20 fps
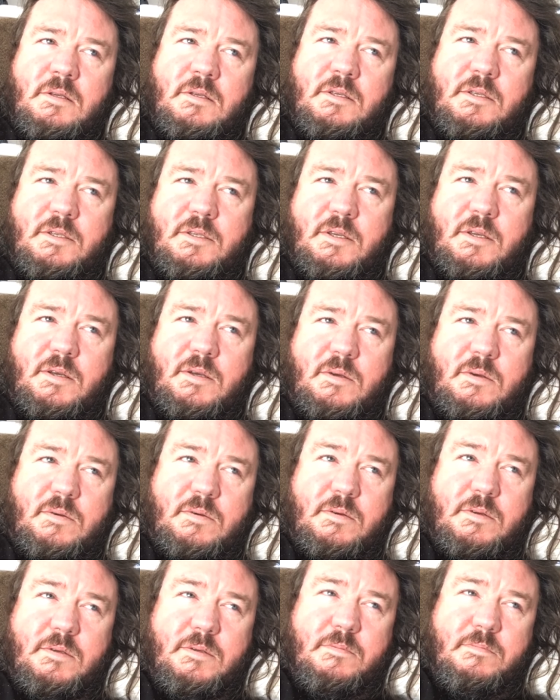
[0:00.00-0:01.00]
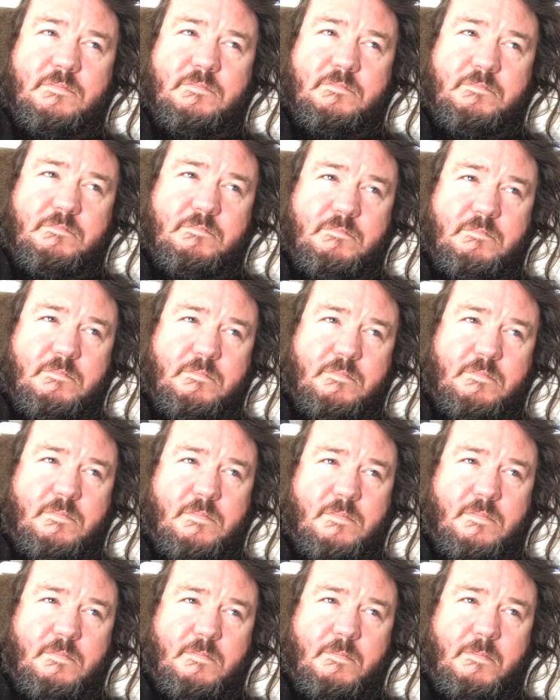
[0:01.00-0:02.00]
So,
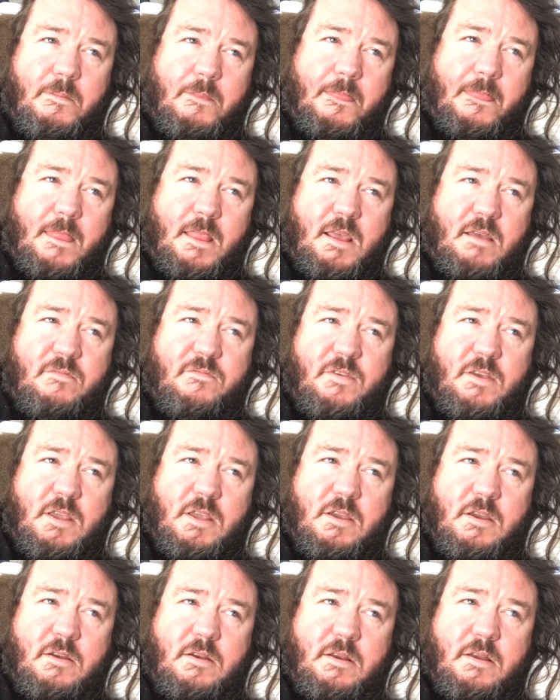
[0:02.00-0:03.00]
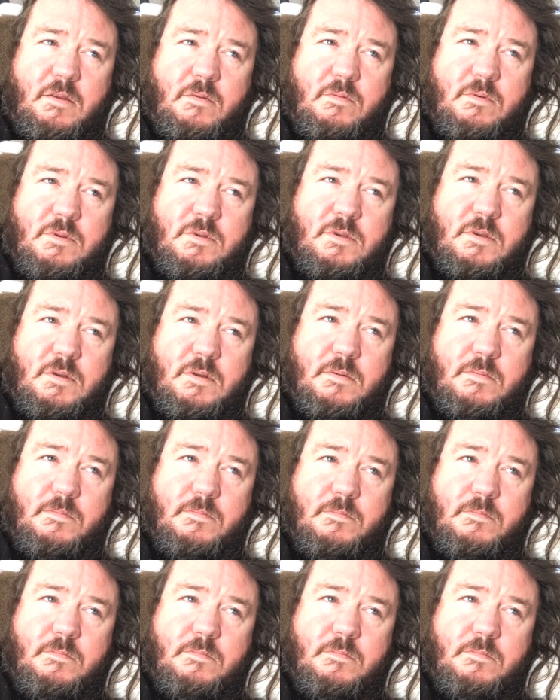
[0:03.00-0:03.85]
I figure he was a.